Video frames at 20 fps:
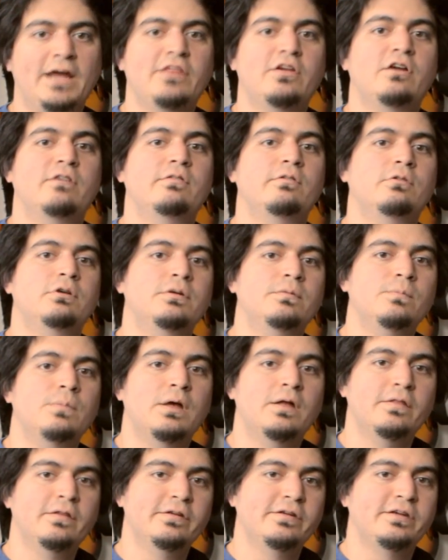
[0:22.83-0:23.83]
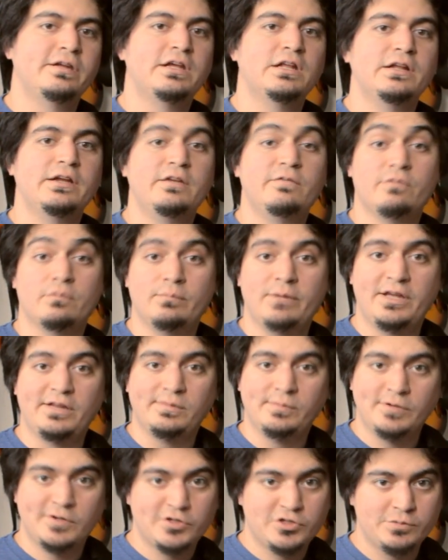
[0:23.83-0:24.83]
there everyone, this is Kilian from
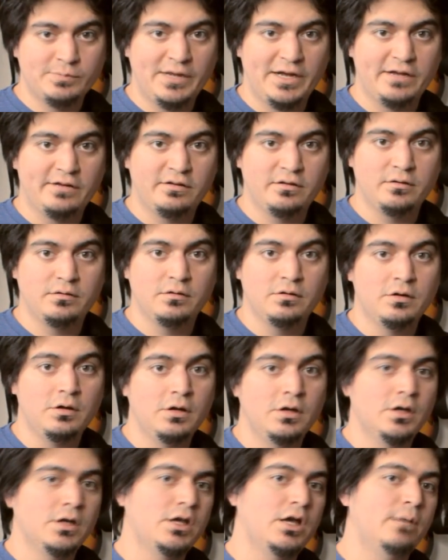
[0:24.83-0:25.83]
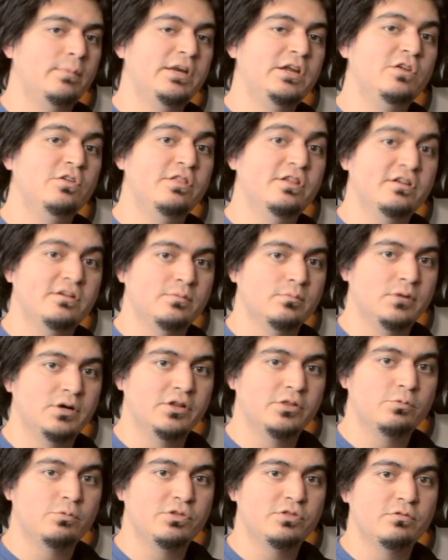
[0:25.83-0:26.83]
Bass Musician Magazine, coming to you this
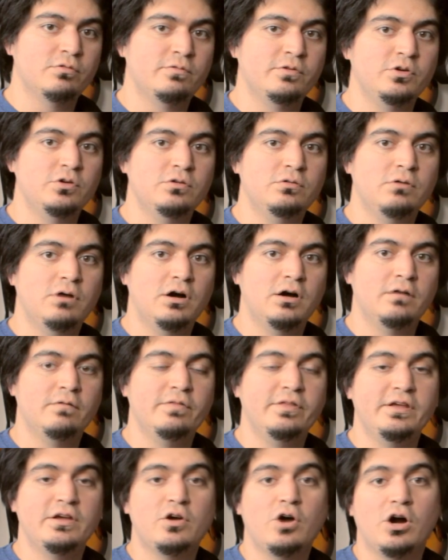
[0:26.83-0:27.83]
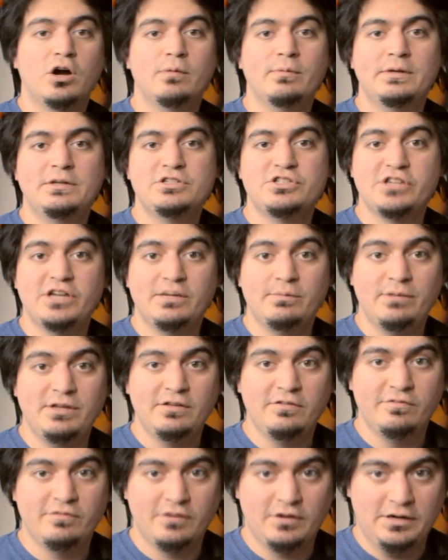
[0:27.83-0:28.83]
month with a review of the Carvin
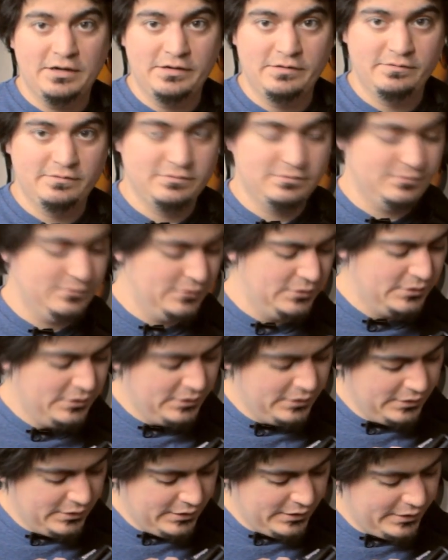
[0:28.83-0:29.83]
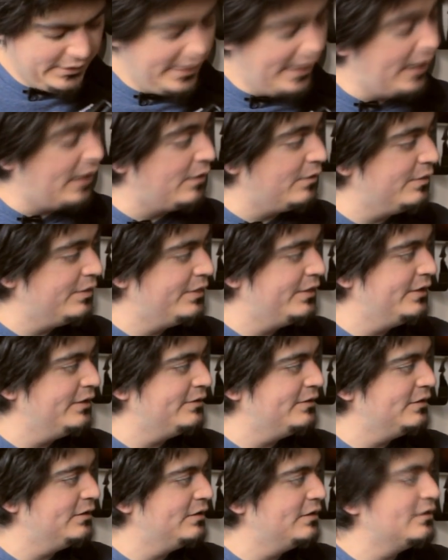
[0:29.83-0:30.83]
JB5. Now,
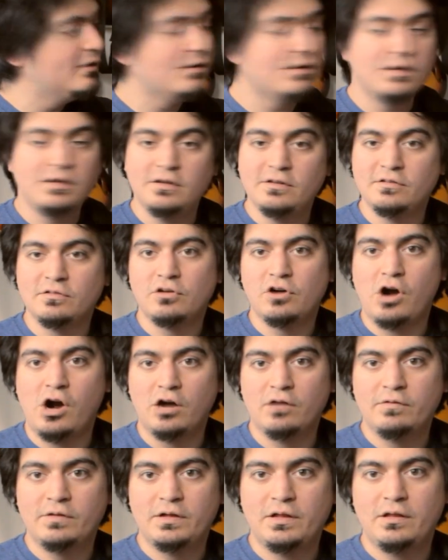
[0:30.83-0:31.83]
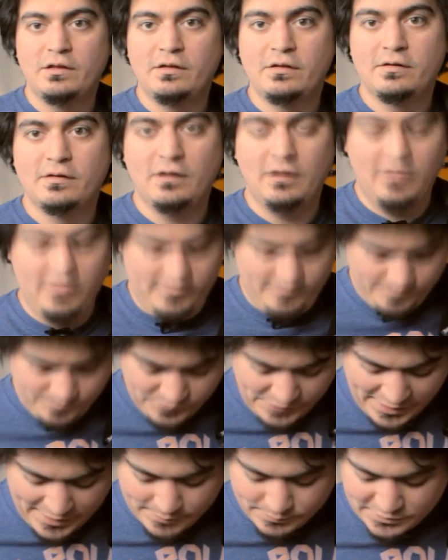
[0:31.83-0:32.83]
this is Kiesel Carvin's
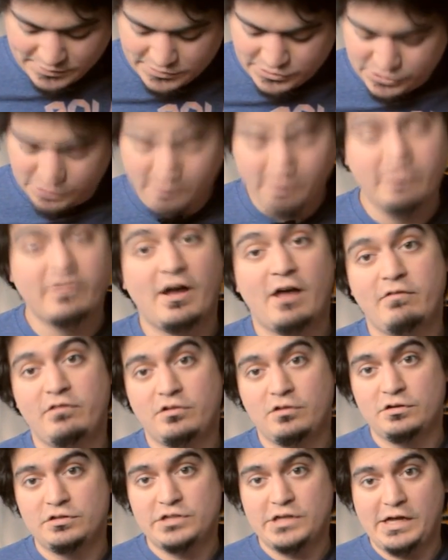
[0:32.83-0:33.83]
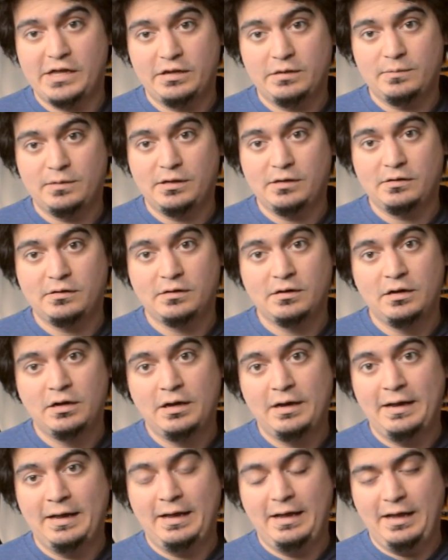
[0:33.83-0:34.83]
adaptation of a 5-string jazz bass,
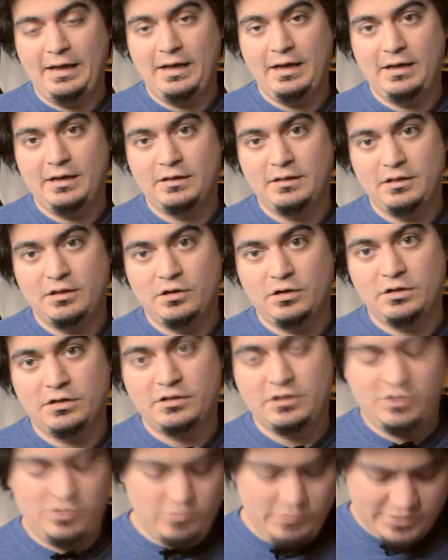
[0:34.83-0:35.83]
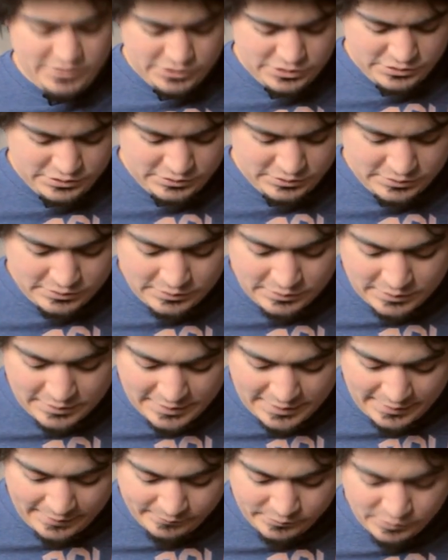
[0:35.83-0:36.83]
and their
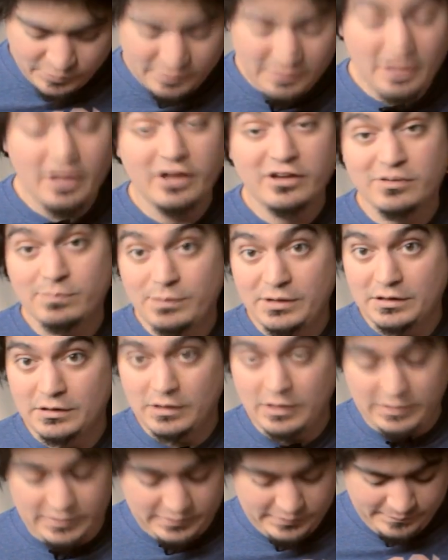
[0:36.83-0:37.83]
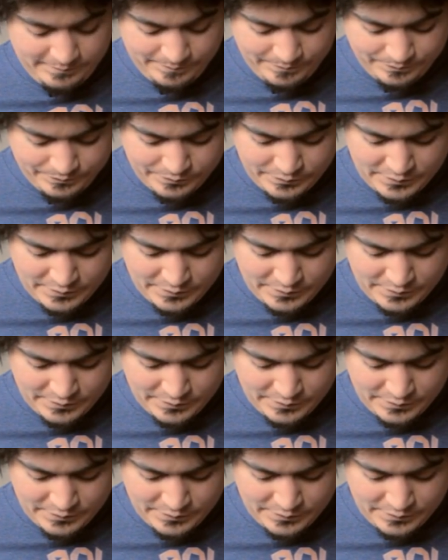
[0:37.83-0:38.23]
continuation after the SB line.